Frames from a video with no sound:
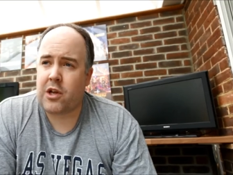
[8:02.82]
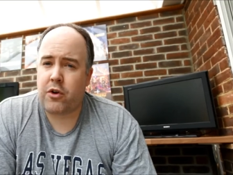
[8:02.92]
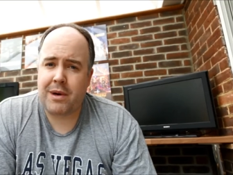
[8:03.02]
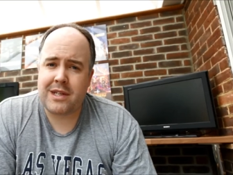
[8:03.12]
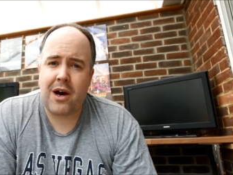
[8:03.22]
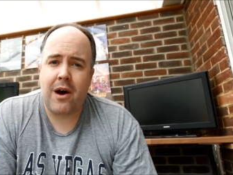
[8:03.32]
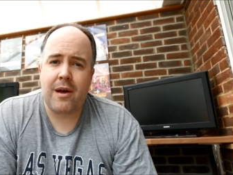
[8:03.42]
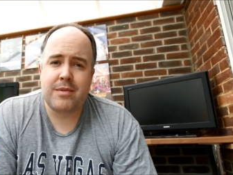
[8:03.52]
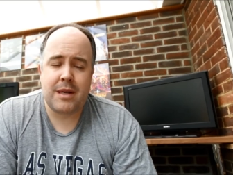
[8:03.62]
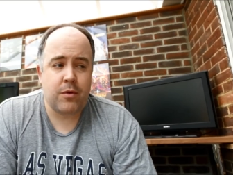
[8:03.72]
a lot of my
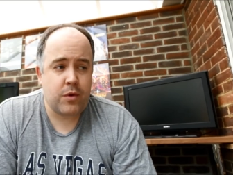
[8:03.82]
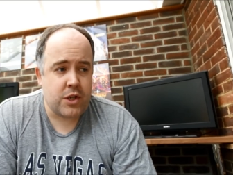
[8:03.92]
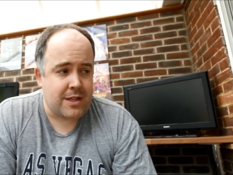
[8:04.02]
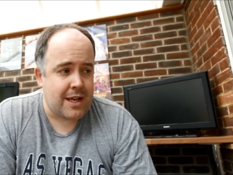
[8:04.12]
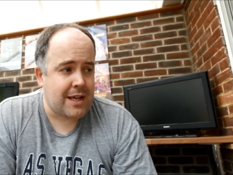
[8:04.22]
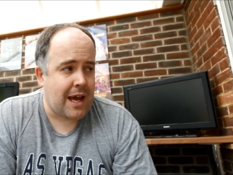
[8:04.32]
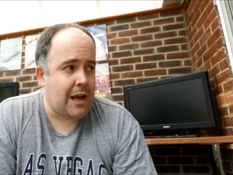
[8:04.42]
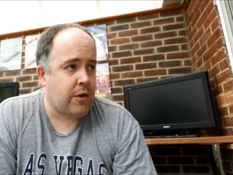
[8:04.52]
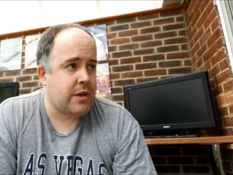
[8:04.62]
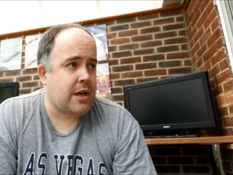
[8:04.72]
time, something which I dedicate a
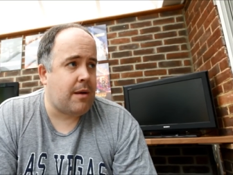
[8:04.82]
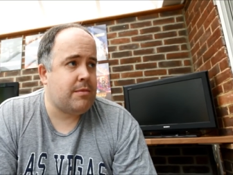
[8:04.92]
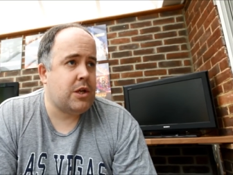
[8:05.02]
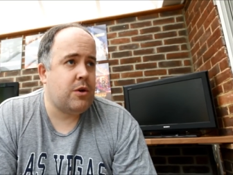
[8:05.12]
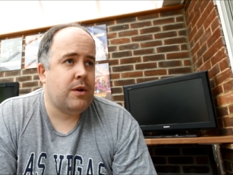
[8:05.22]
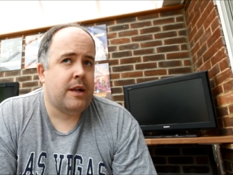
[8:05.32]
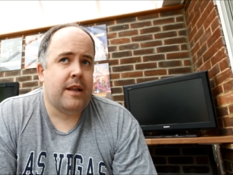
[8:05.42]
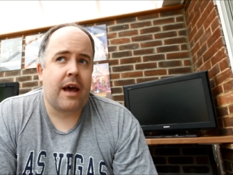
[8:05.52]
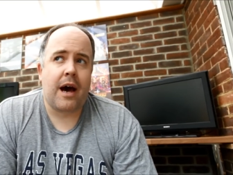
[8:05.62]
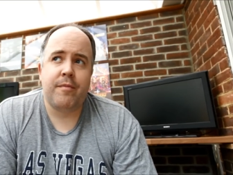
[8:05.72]
lot of time
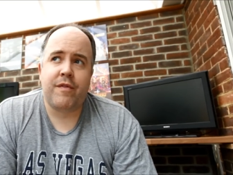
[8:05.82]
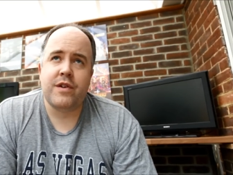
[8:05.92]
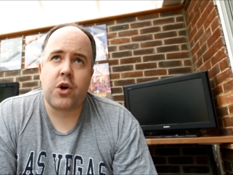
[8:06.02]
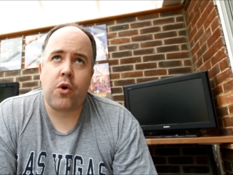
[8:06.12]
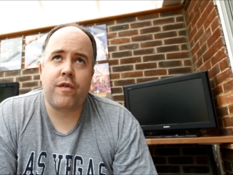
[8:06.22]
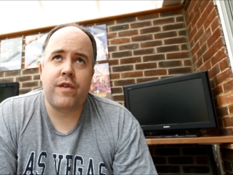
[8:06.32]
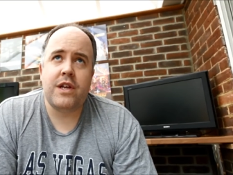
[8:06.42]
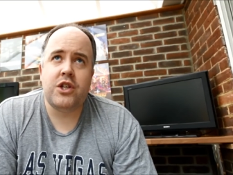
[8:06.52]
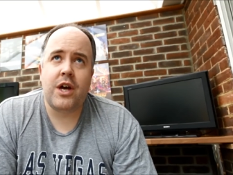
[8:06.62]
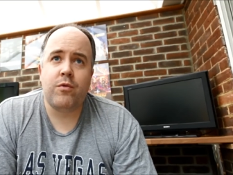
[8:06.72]
to. Photography
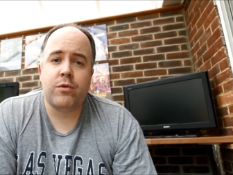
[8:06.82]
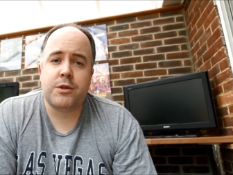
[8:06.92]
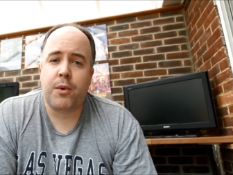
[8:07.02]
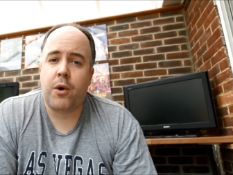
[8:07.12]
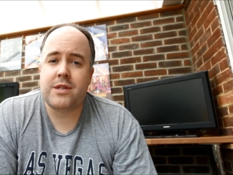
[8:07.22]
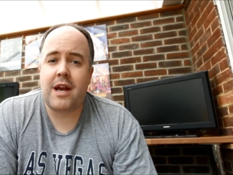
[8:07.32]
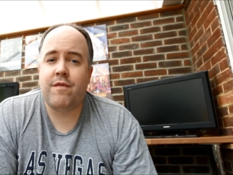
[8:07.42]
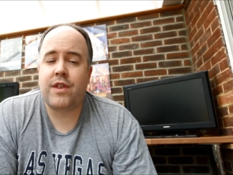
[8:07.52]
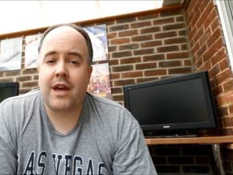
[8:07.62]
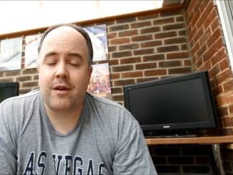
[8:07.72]
in general, sports,
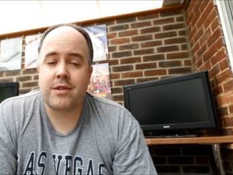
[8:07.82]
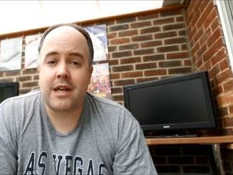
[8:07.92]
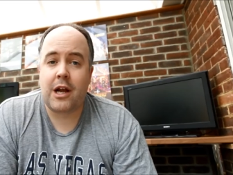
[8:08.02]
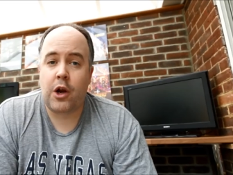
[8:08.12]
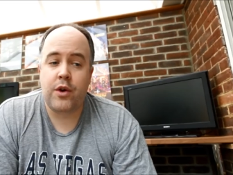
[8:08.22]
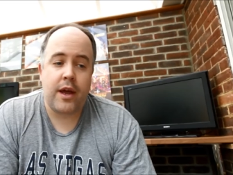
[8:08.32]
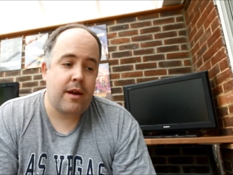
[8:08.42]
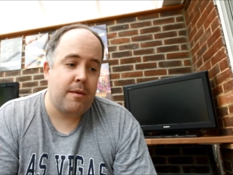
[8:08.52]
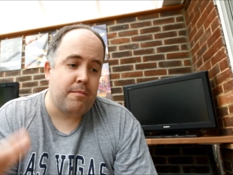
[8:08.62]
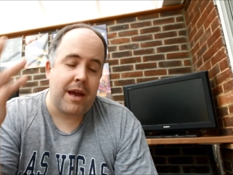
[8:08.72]
everything else,
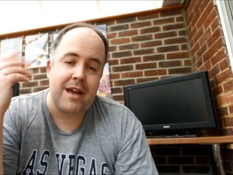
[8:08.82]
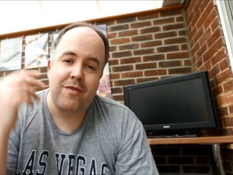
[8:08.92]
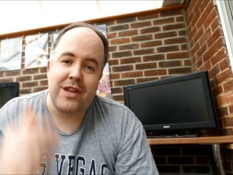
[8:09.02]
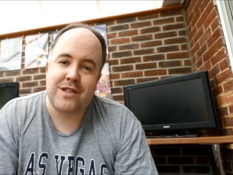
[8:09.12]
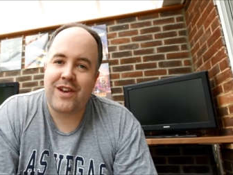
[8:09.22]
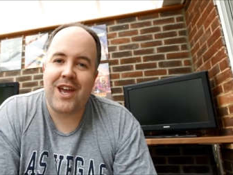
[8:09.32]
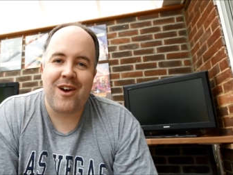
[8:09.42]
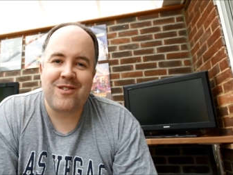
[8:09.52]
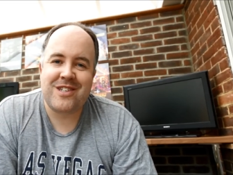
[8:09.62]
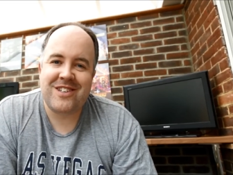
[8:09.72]
including making these
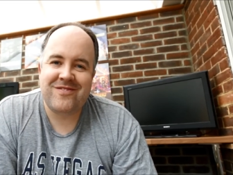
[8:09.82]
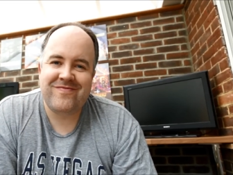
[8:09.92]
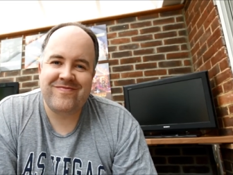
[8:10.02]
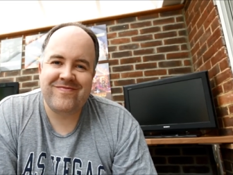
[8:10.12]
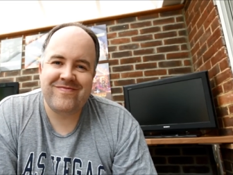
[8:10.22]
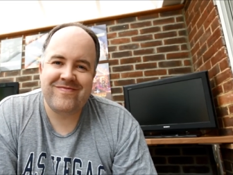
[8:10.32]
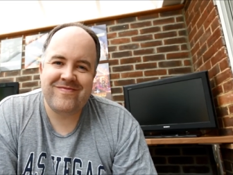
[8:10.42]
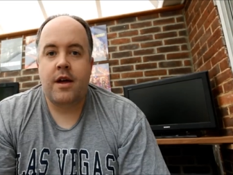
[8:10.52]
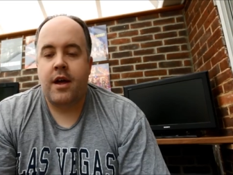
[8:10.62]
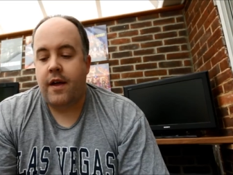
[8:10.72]
videos.
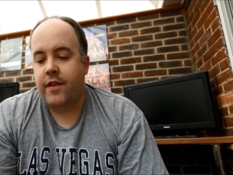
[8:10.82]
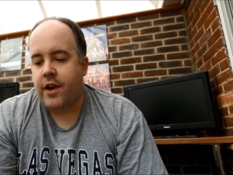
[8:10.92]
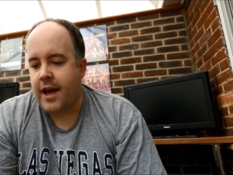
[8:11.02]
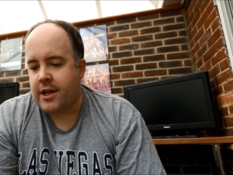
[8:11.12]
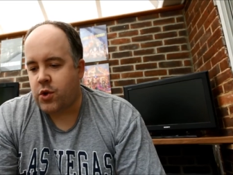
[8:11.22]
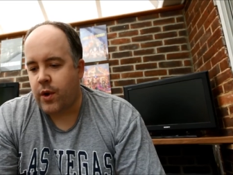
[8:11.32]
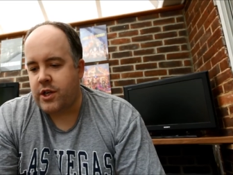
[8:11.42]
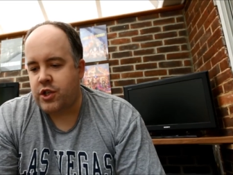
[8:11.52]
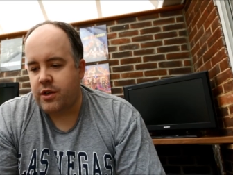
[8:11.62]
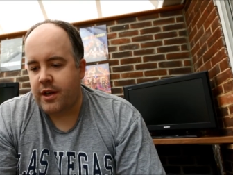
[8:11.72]
And the next
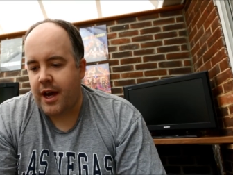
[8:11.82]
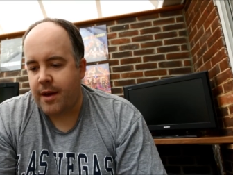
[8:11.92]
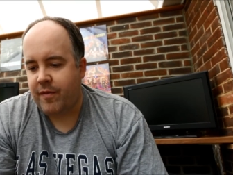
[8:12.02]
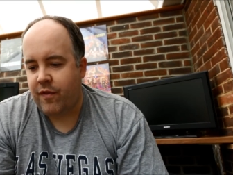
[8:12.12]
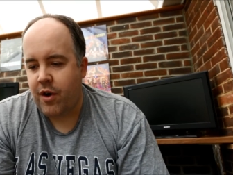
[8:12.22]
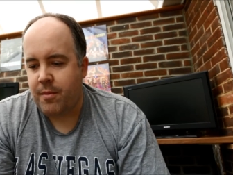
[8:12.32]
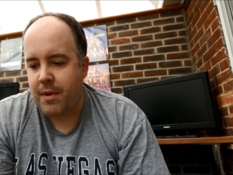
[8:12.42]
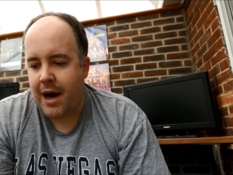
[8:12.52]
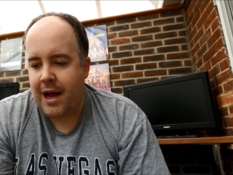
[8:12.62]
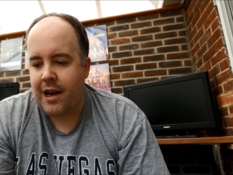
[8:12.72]
question came from
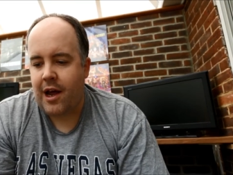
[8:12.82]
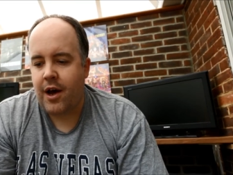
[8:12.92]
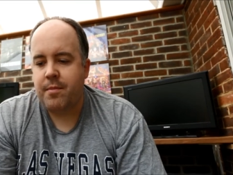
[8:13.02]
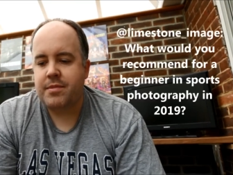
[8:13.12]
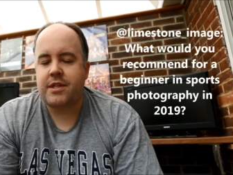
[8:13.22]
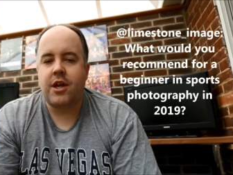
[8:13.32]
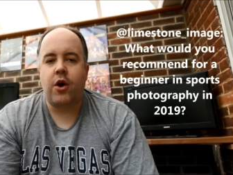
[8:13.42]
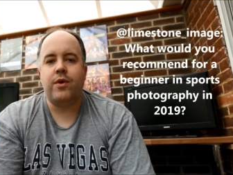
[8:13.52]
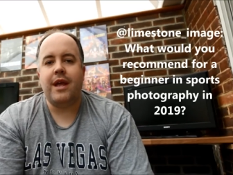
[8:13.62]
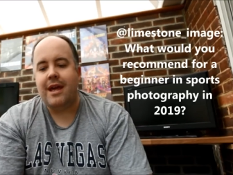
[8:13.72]

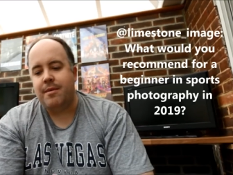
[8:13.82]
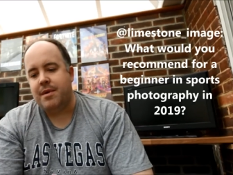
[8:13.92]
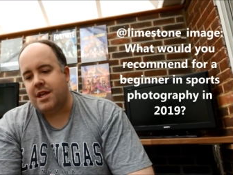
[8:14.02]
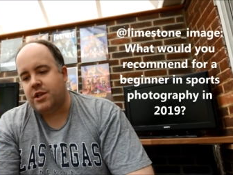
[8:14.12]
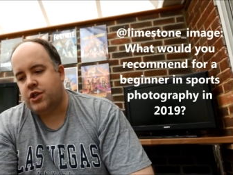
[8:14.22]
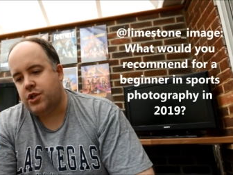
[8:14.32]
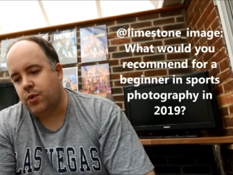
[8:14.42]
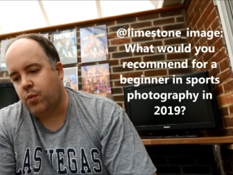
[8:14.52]
Limestone Image.